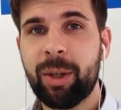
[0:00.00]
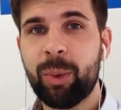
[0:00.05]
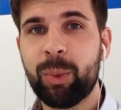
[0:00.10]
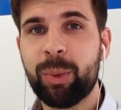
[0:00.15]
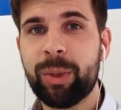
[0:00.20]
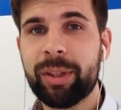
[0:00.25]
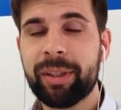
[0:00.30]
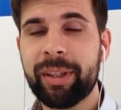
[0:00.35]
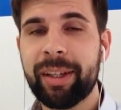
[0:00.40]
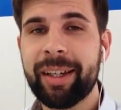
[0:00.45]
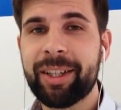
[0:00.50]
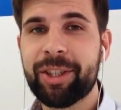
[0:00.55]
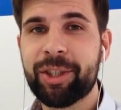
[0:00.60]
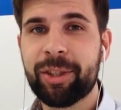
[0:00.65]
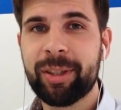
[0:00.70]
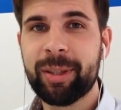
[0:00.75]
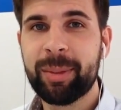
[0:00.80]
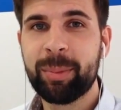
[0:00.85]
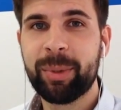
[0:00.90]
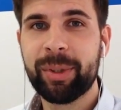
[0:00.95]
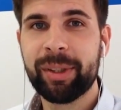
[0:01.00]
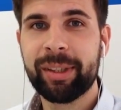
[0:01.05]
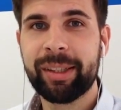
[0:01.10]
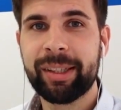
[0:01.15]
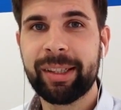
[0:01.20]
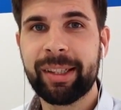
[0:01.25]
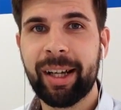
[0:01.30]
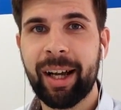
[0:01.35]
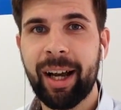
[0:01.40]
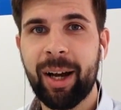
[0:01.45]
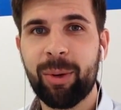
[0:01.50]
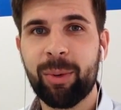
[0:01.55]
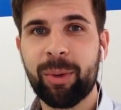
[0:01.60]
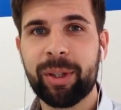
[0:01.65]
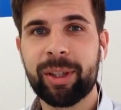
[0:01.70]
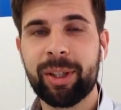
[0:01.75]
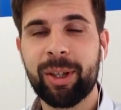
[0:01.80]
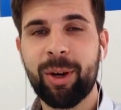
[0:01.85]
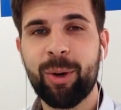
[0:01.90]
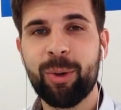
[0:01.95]
We're actually building
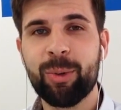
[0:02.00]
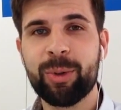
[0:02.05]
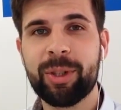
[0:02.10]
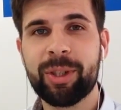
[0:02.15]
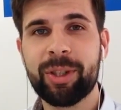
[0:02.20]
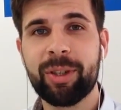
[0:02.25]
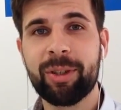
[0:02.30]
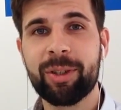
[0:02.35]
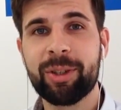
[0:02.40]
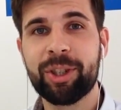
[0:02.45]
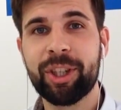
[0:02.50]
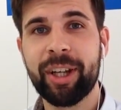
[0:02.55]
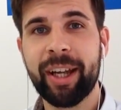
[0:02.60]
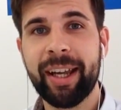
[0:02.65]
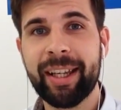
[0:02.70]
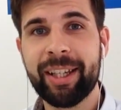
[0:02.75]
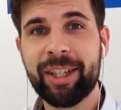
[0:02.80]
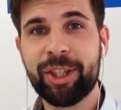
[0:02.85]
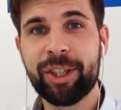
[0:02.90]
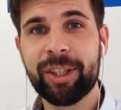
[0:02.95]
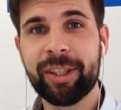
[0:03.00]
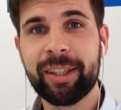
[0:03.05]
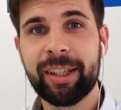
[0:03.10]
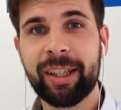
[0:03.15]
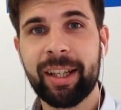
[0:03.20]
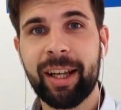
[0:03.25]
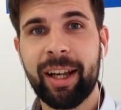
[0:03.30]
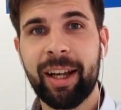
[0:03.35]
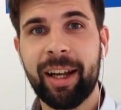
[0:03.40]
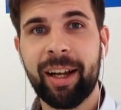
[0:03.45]
our own search engine,